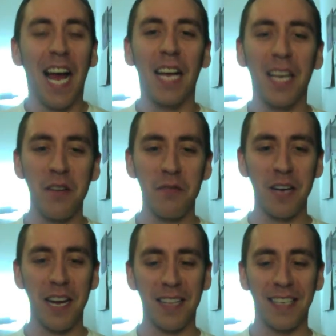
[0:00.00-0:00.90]
kind of
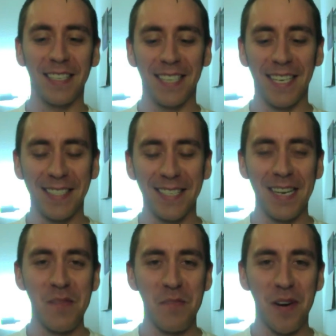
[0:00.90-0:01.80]
forgot like an
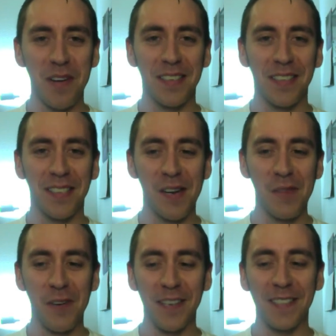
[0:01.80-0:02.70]
entire part that I
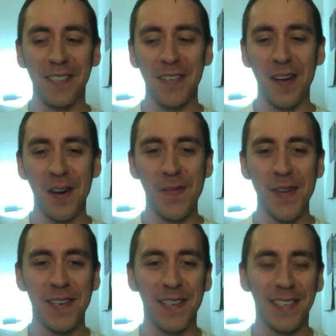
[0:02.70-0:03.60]
wanted to talk
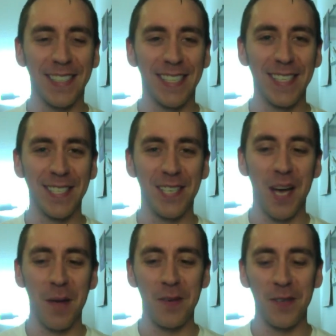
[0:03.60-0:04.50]
about in this
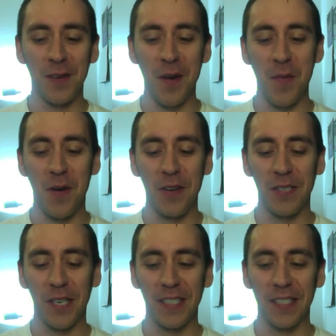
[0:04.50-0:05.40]
chapter, so I
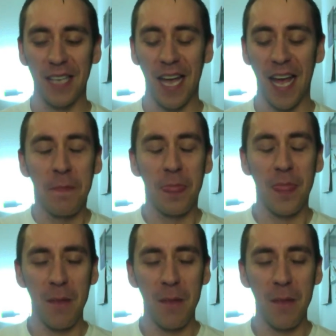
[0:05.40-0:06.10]
apologize. And that